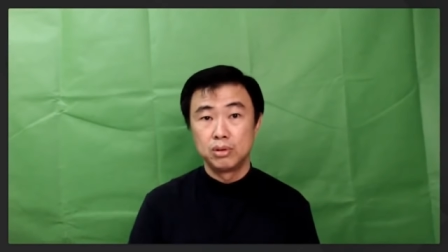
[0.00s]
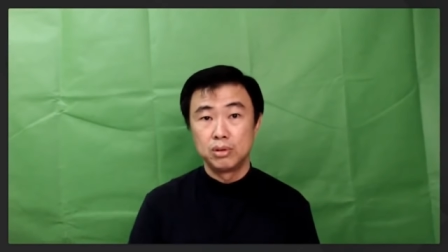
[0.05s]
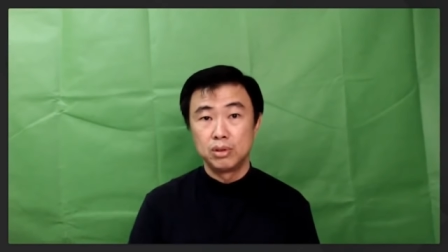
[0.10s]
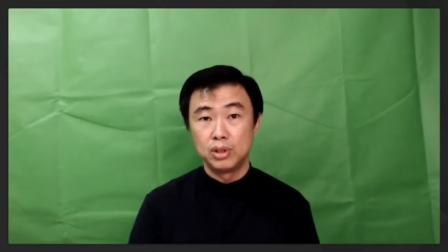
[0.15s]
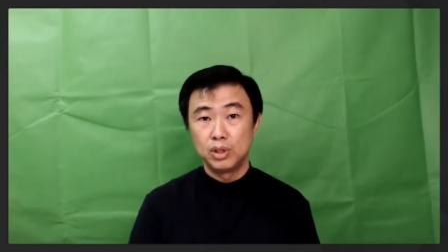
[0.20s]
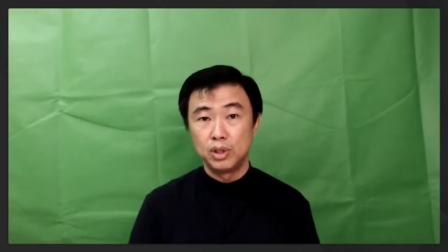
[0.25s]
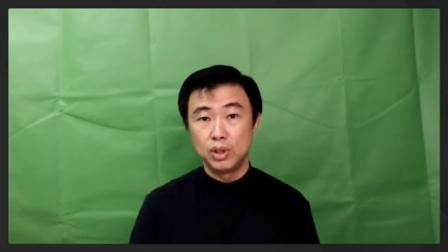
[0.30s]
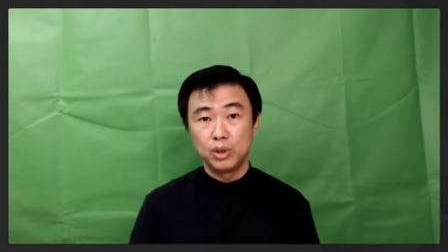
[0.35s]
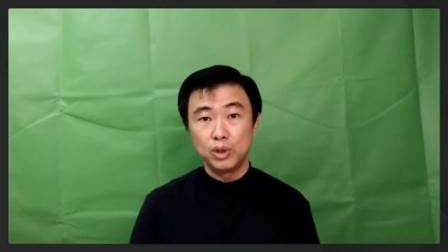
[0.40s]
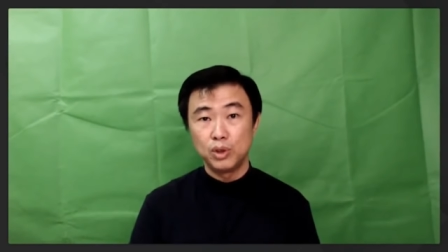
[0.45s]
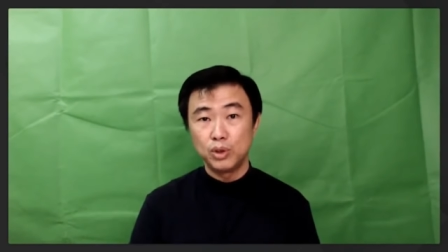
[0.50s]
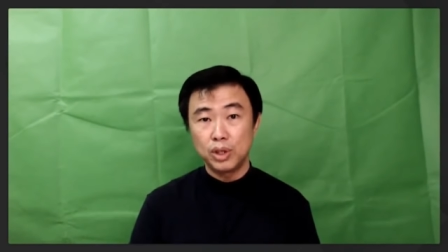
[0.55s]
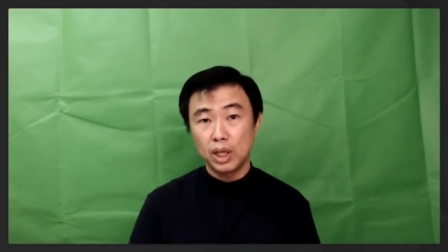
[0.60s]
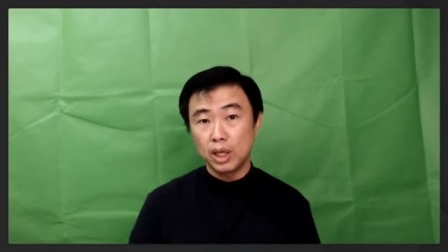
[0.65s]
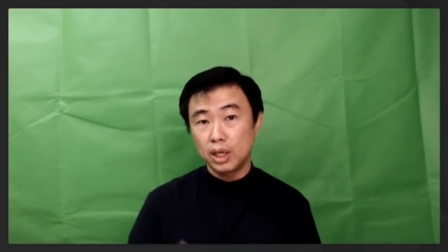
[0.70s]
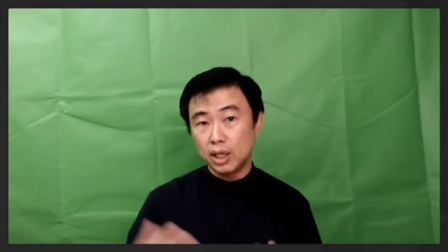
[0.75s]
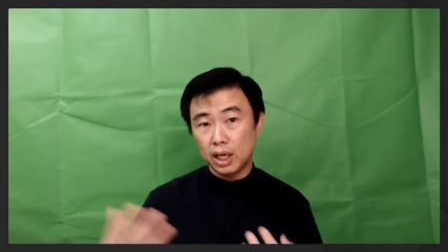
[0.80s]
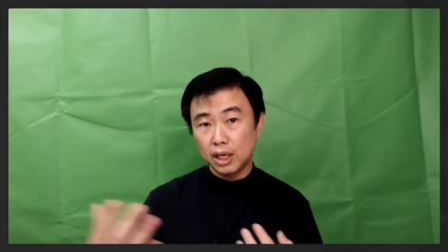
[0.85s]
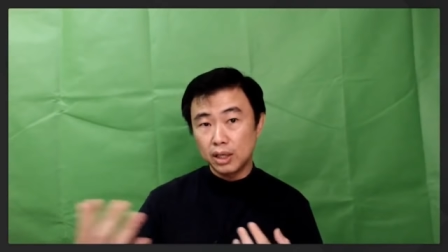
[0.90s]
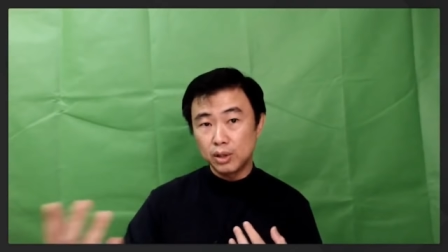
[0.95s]
You know, you
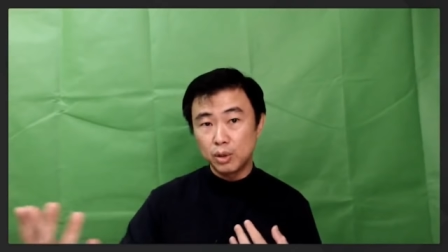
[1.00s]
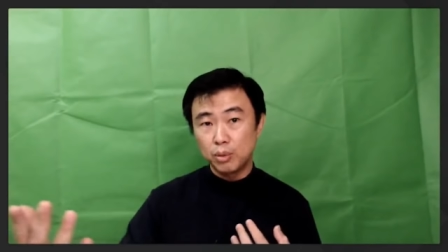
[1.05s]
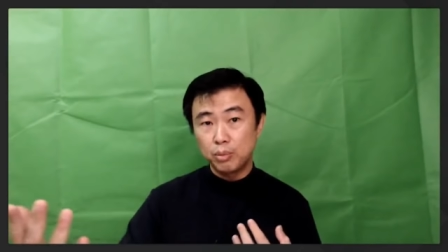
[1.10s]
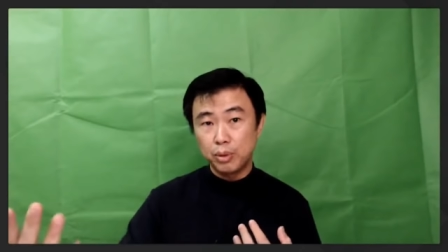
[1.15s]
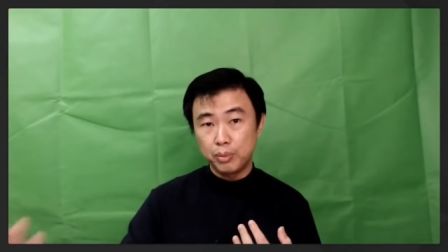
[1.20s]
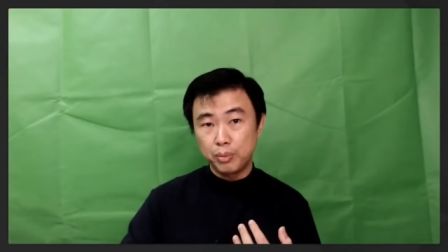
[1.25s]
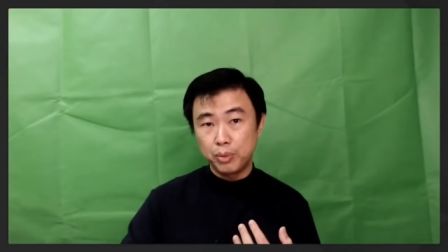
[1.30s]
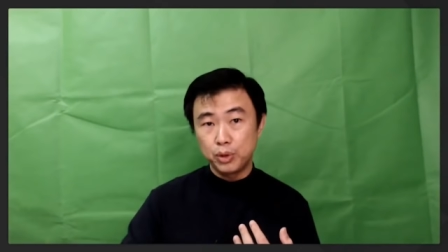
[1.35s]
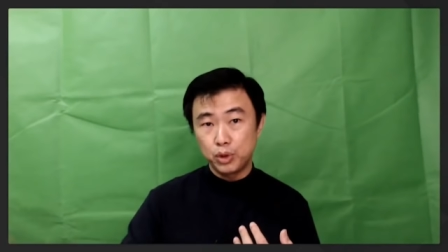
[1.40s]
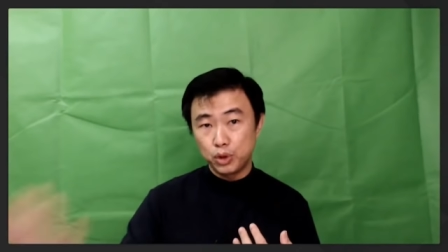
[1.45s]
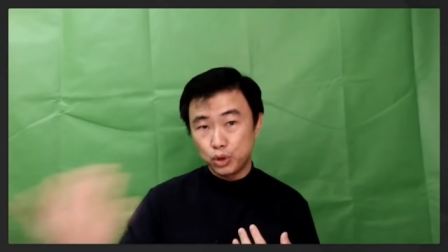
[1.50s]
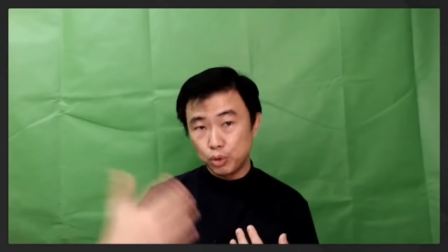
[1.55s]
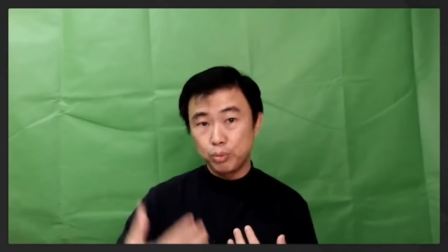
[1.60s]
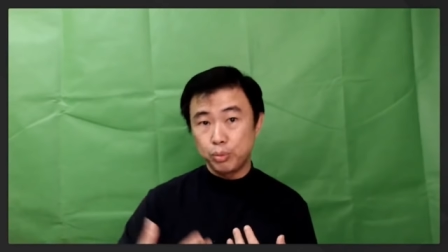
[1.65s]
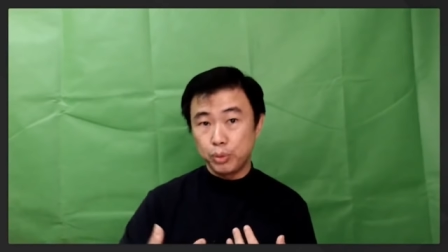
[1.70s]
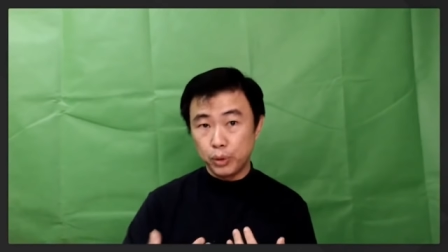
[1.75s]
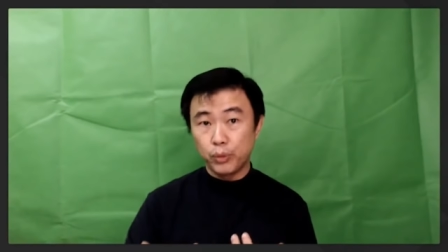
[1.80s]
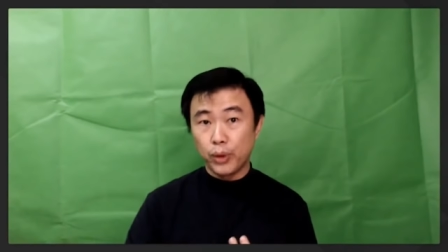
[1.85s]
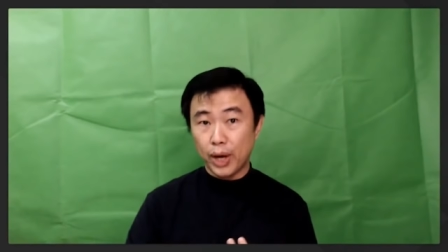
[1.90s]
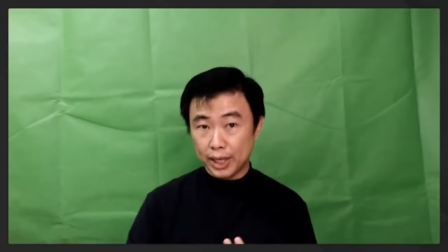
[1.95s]
think that you know people should
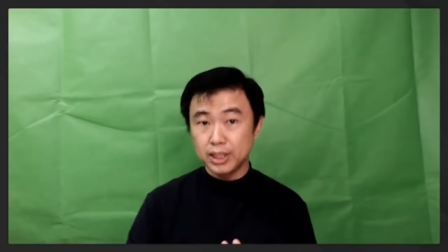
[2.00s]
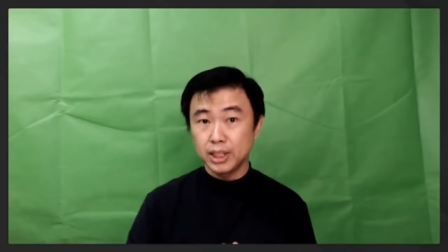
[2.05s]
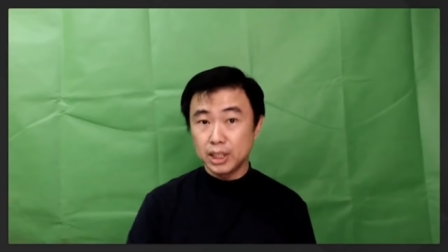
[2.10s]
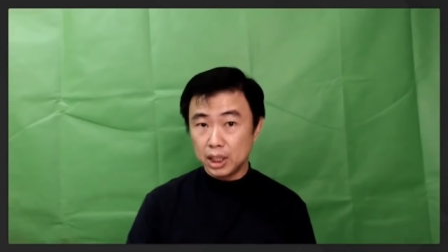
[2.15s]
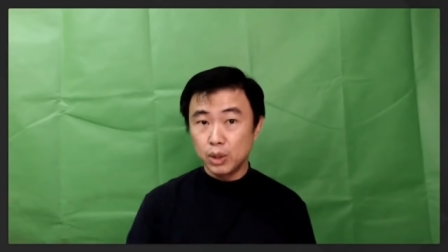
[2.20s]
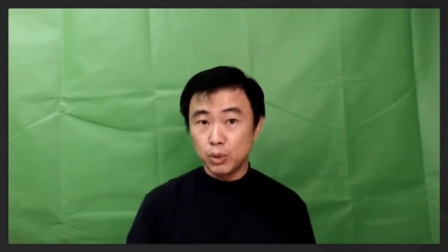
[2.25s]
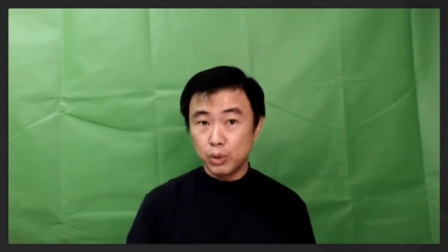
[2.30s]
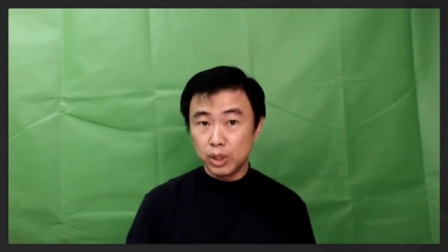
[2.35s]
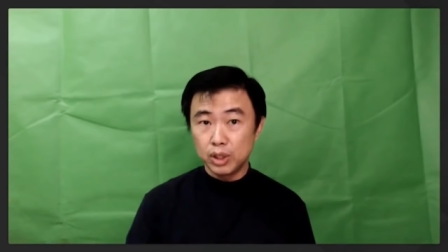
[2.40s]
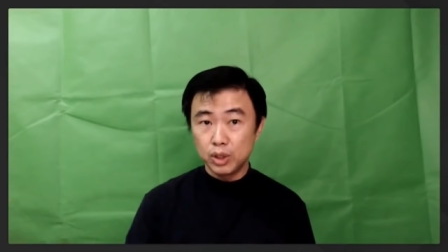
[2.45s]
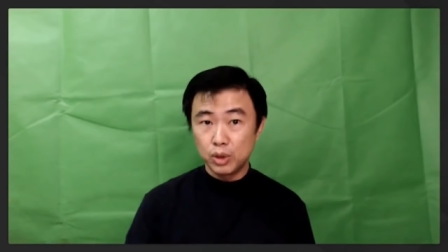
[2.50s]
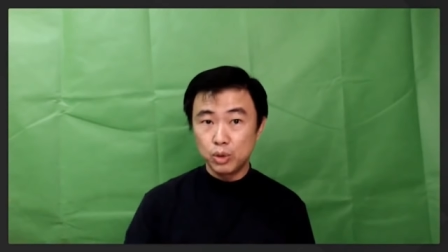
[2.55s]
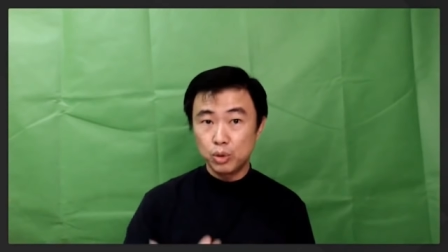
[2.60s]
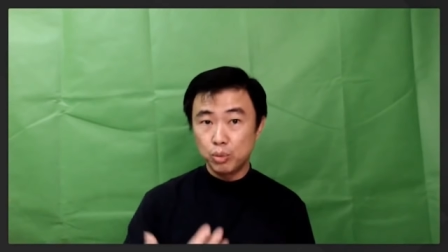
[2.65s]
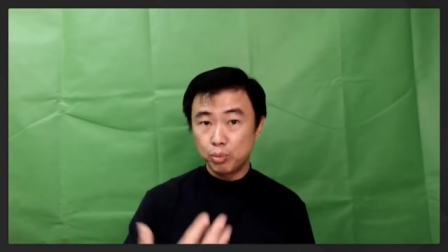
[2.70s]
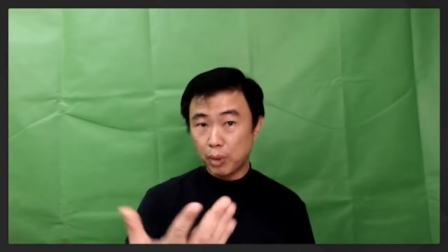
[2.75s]
be rescuing you